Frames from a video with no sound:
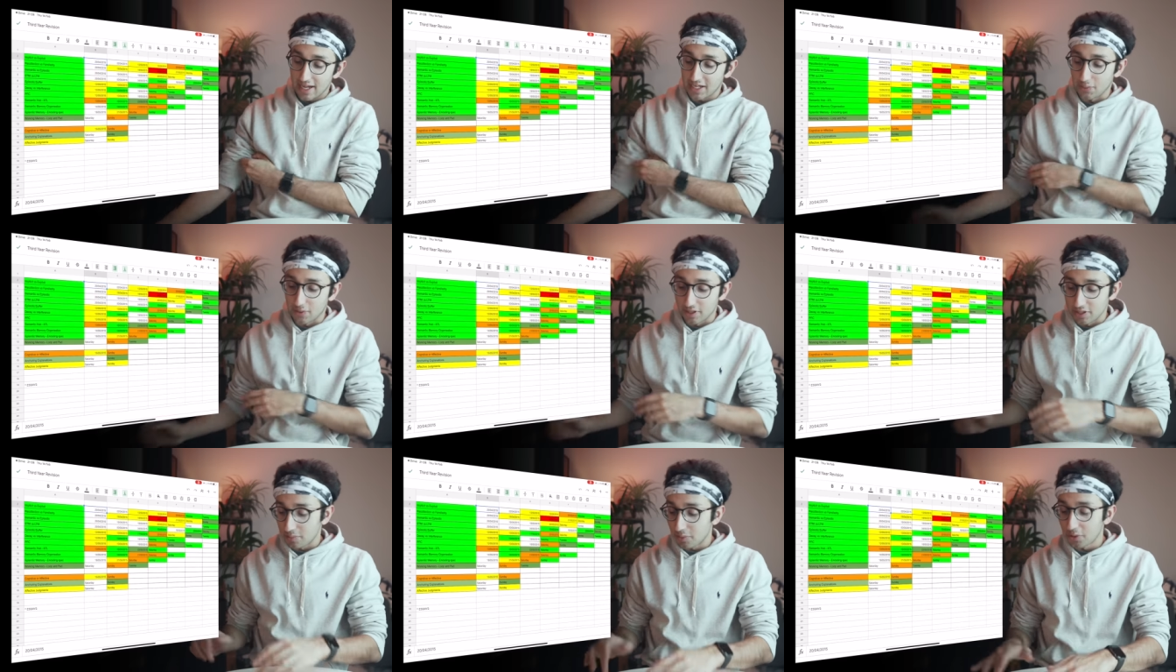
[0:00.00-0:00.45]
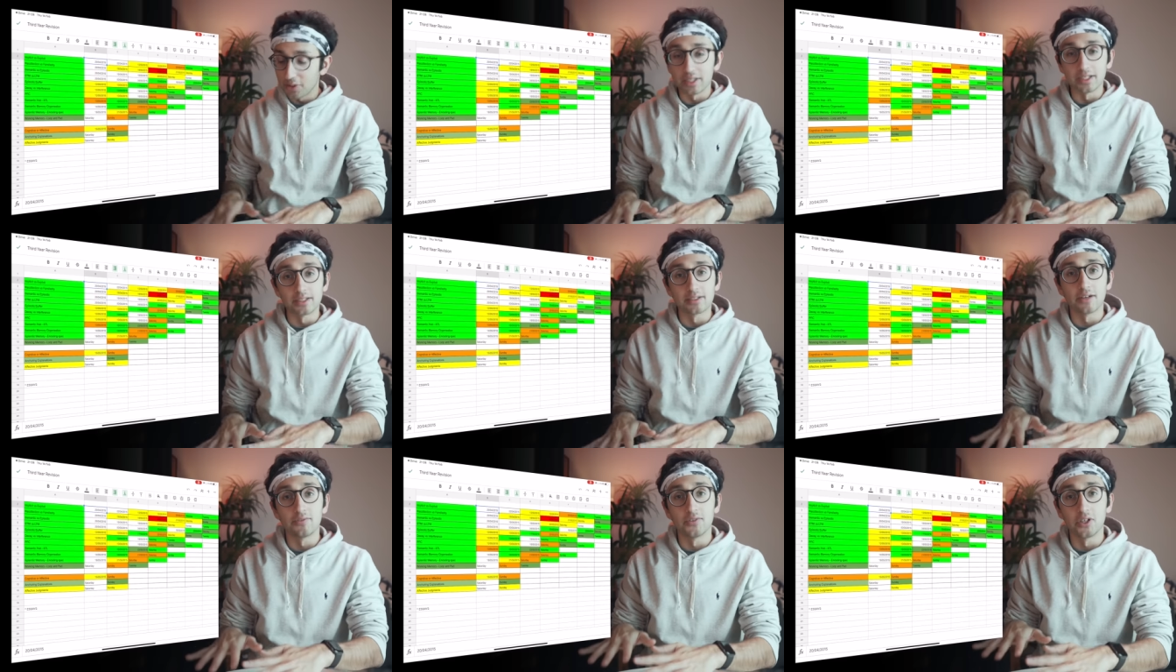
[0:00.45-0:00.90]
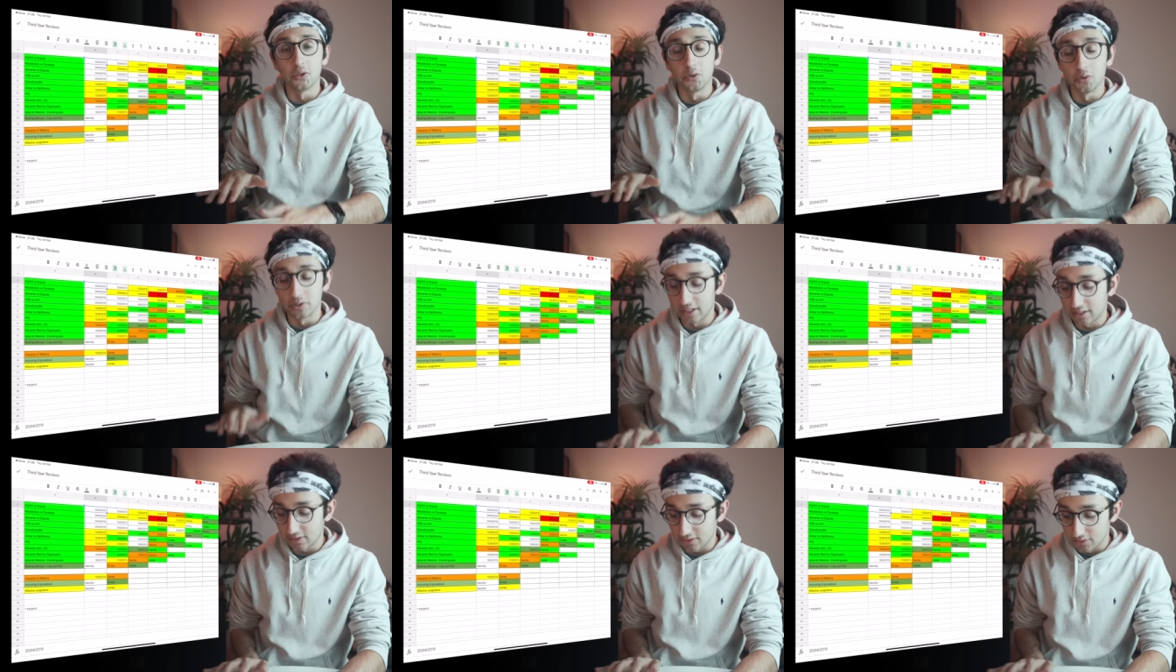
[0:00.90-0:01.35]
Anyway, the point is I've done
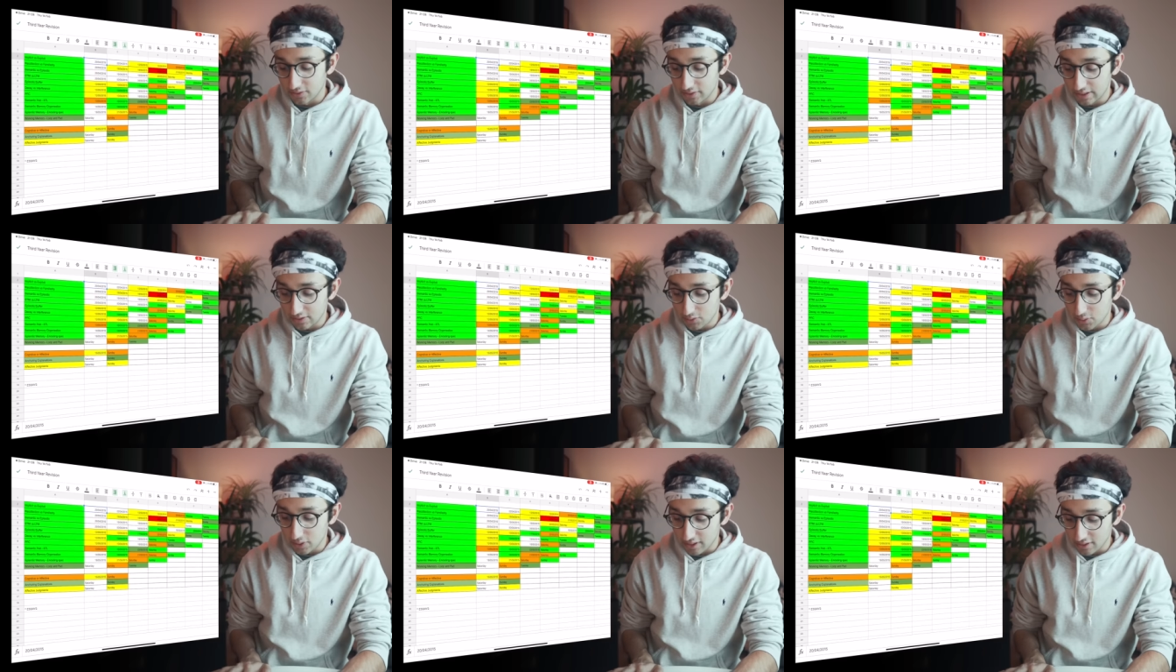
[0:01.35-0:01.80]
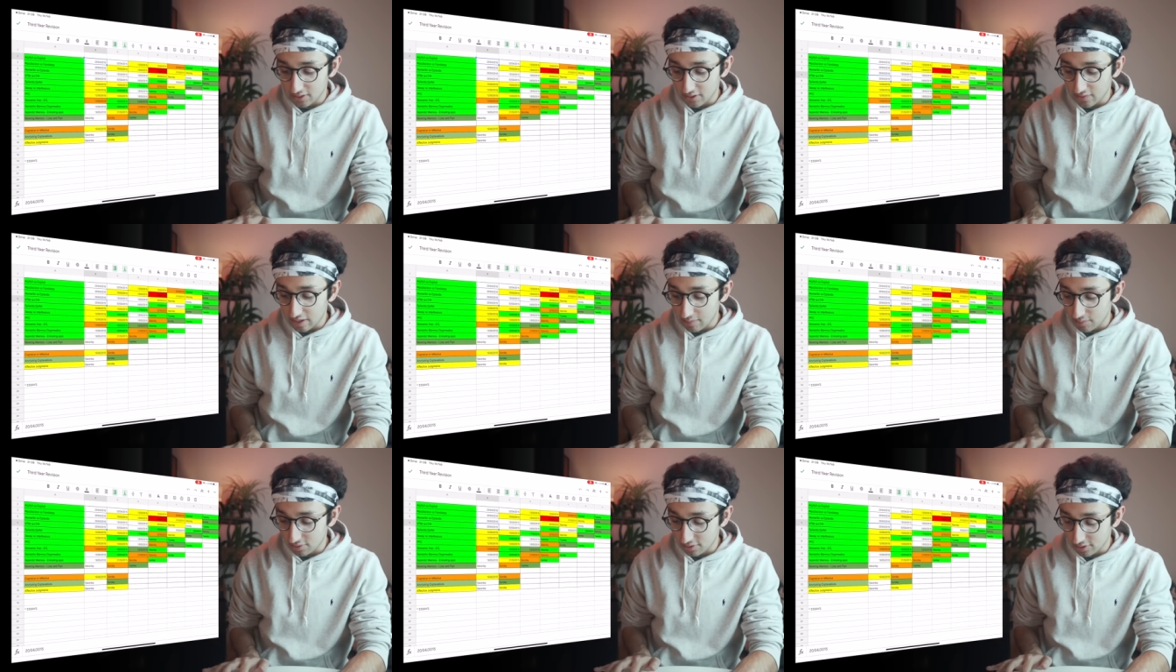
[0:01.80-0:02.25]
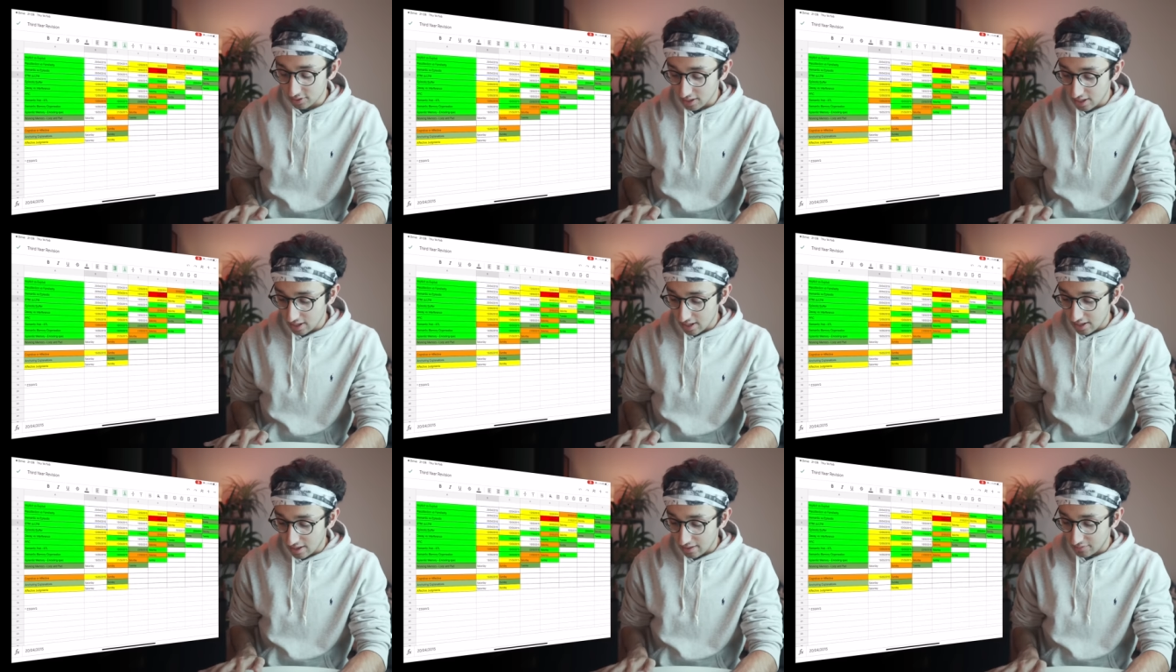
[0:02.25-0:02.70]
all these on the 20th of
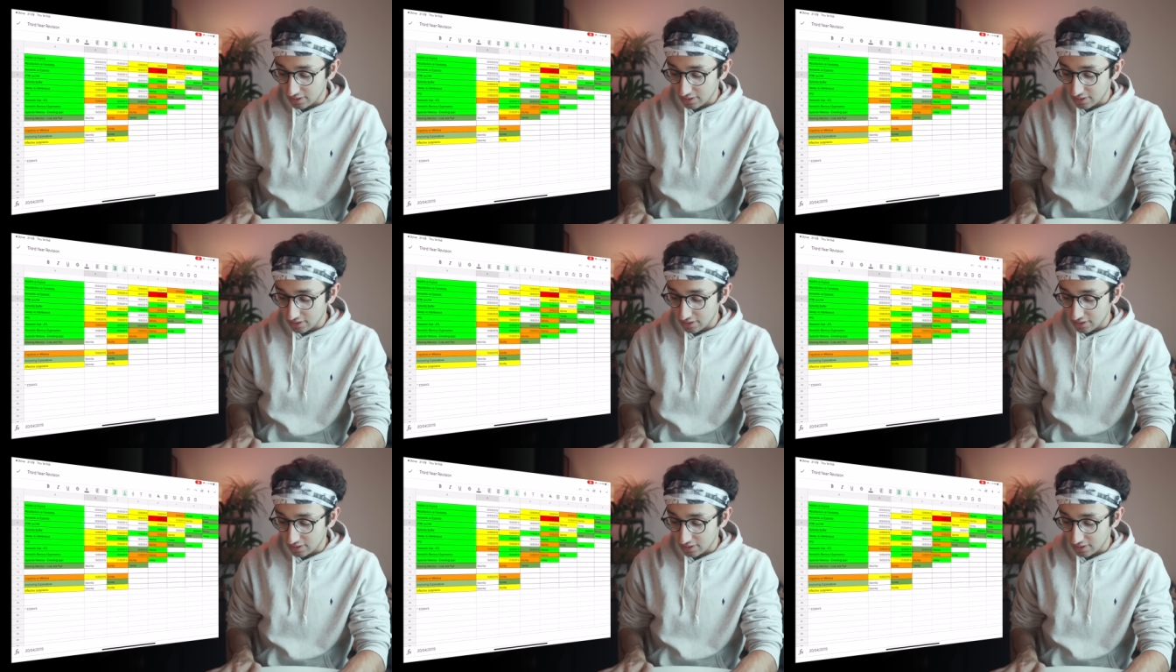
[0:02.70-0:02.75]
April,